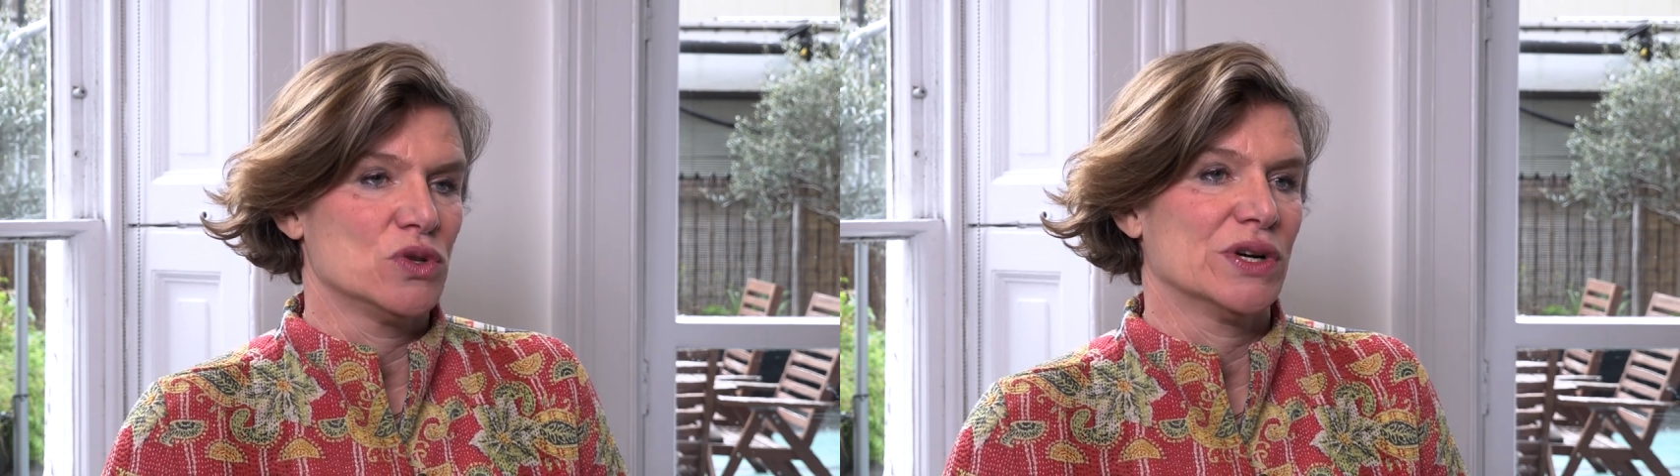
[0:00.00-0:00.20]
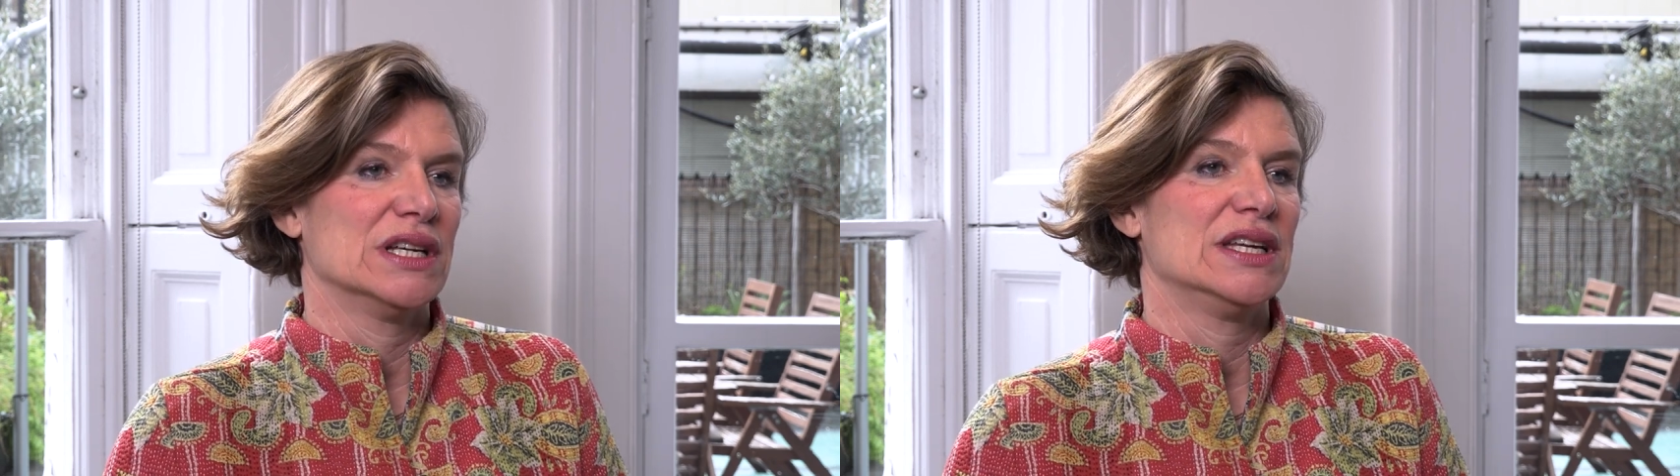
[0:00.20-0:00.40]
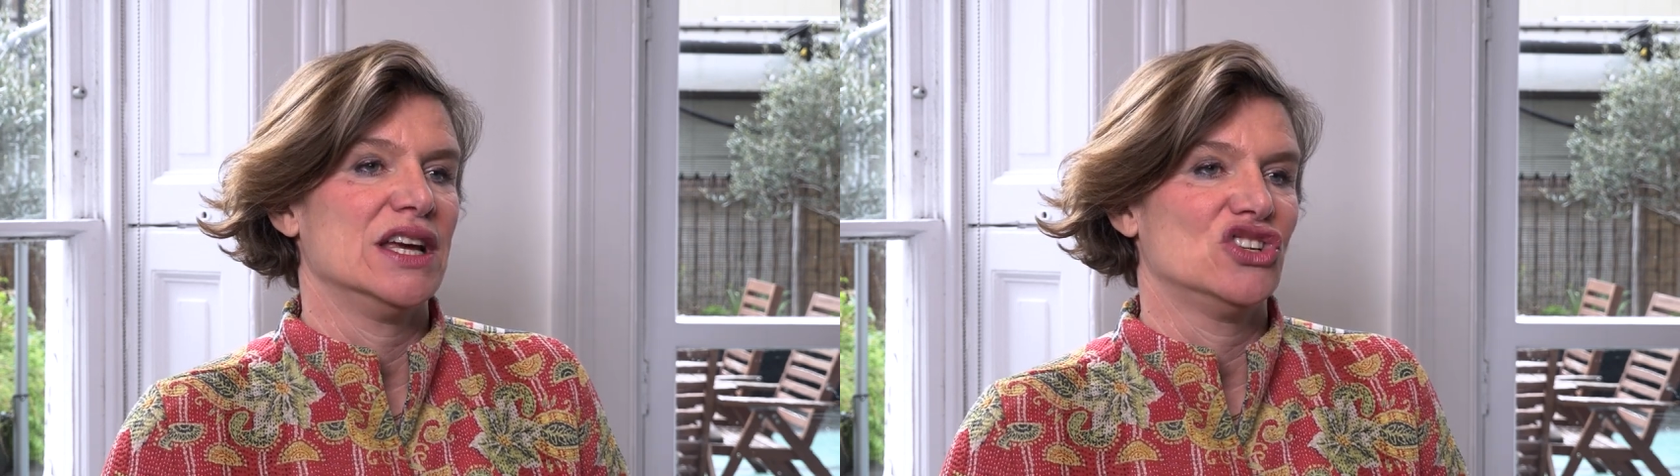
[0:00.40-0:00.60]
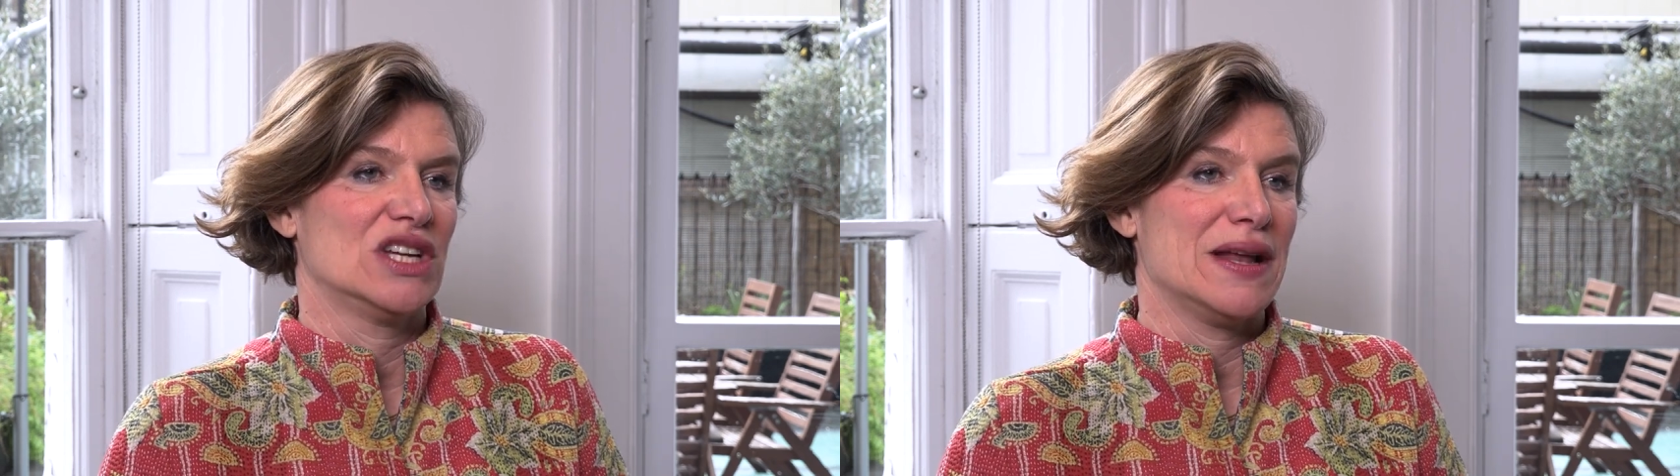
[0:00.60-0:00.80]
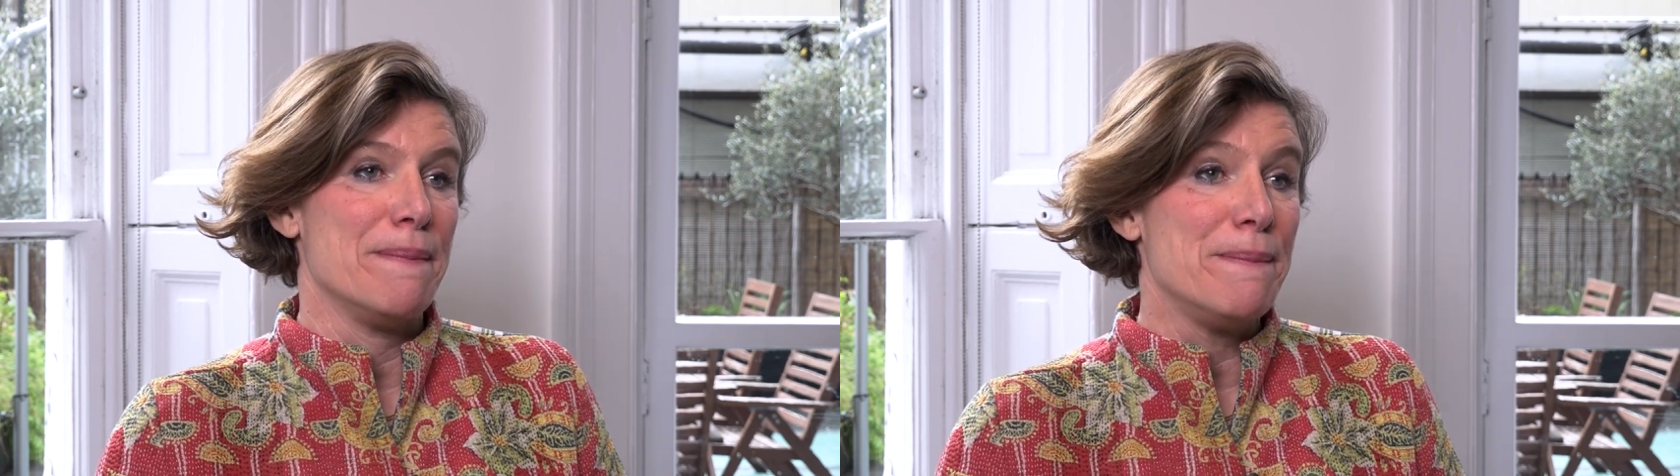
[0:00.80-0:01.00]

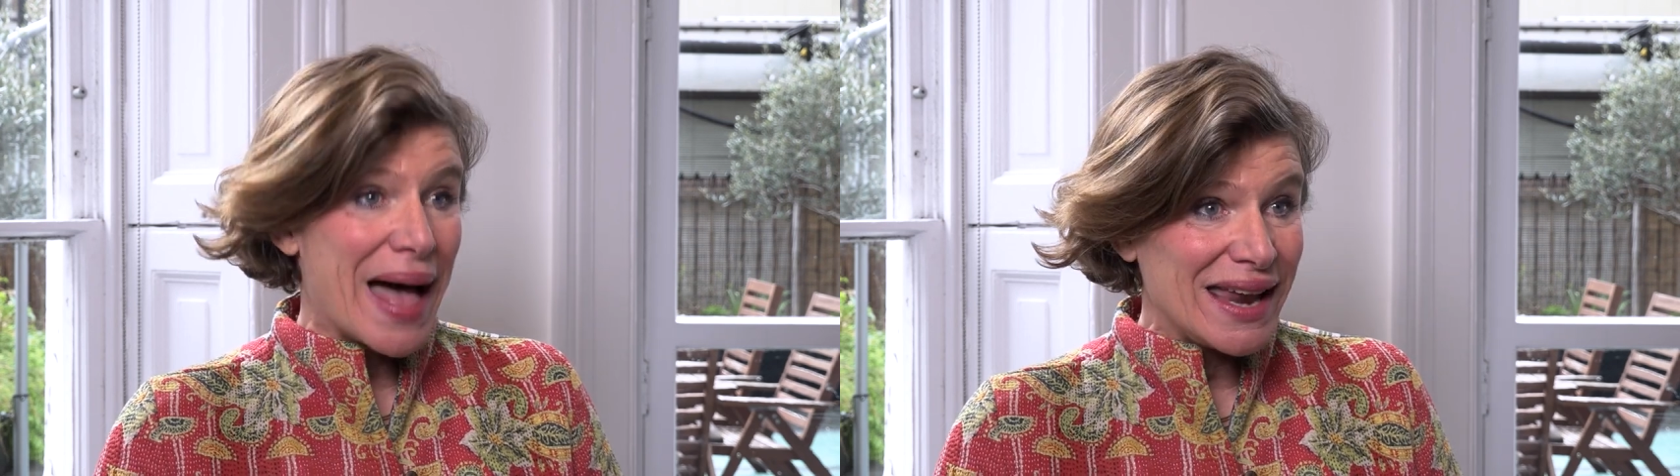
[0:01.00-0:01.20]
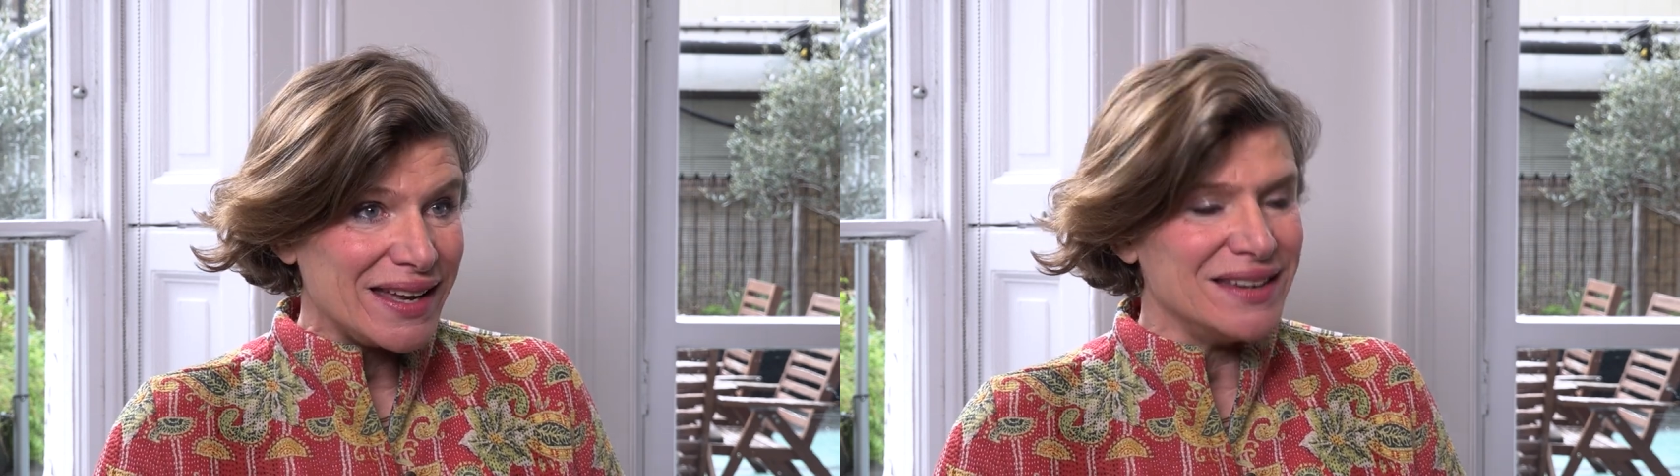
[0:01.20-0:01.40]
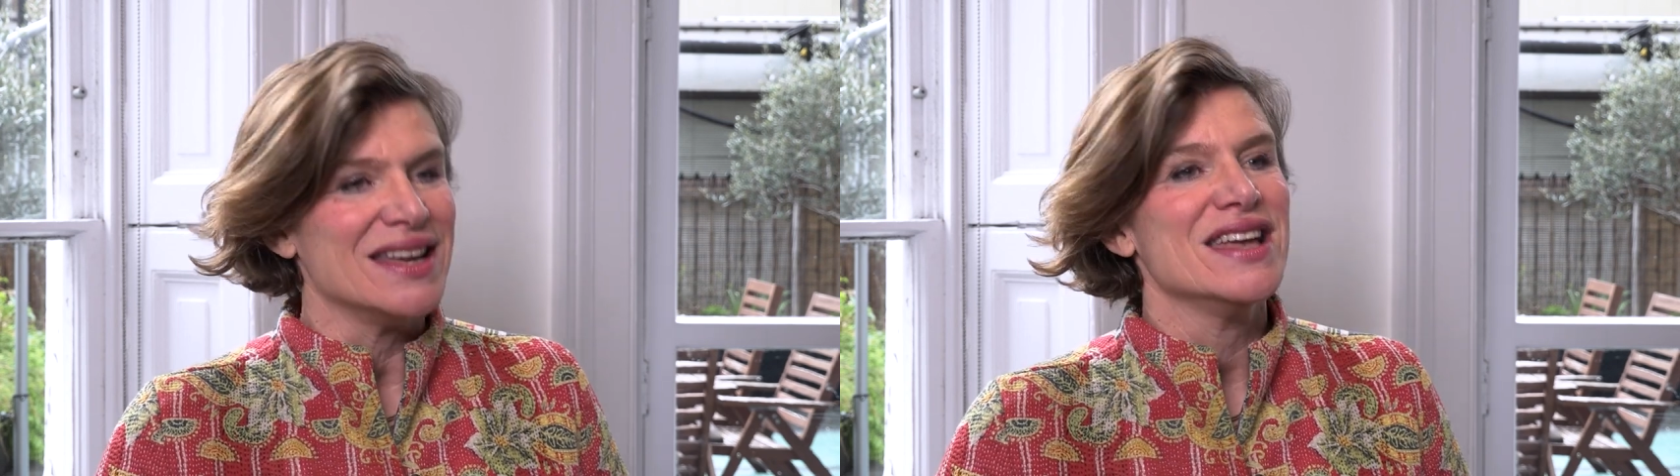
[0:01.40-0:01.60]
orientation embedded